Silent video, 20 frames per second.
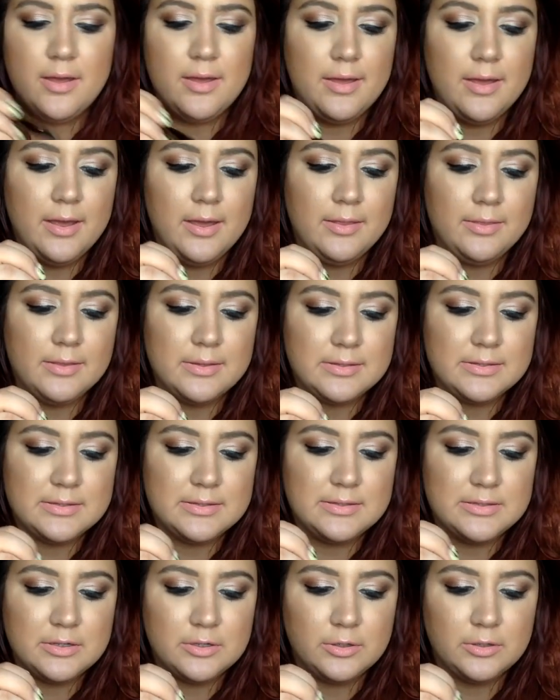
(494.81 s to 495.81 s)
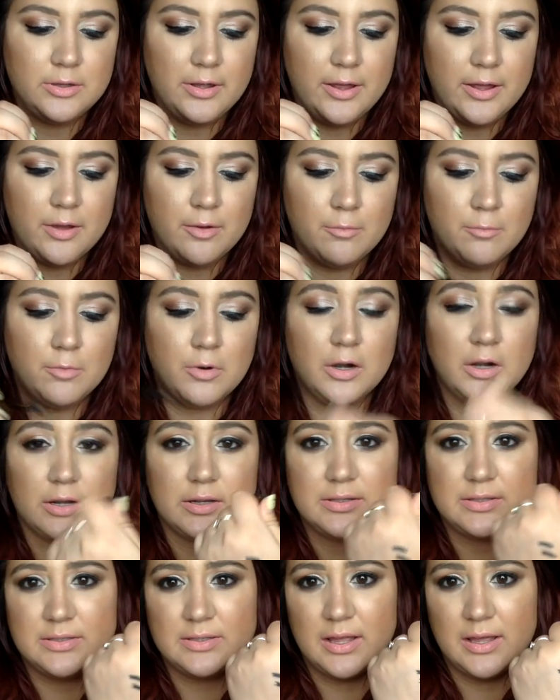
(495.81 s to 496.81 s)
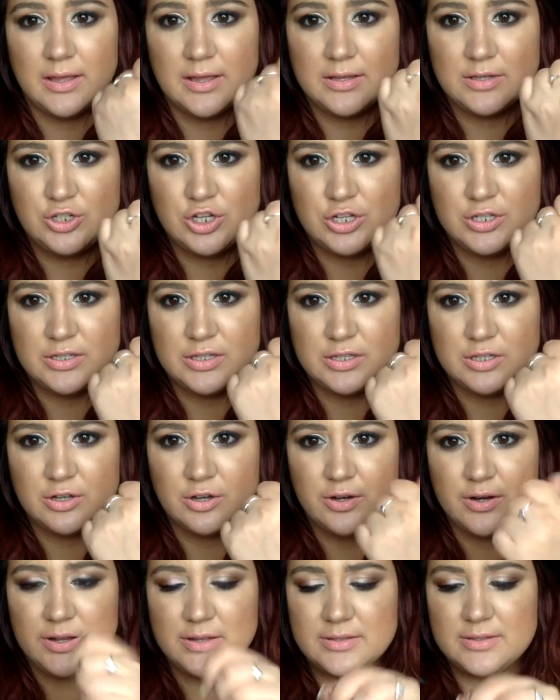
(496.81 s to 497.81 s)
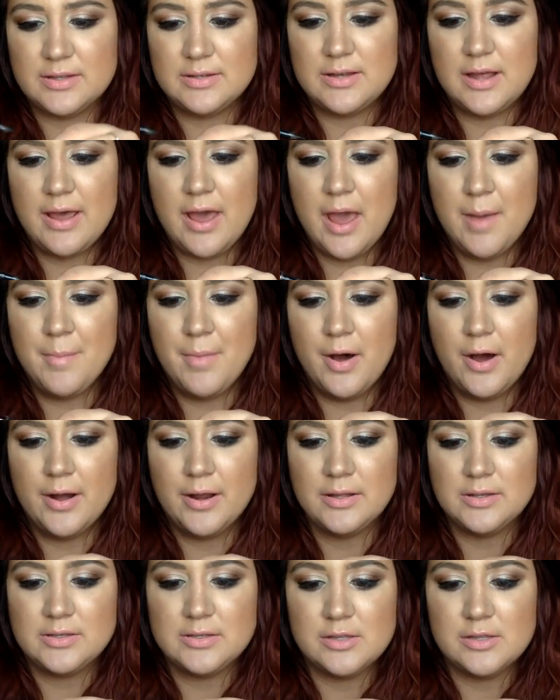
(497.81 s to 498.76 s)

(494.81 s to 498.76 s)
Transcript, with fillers: And this still, like, works, like, just as good as the day I bought it.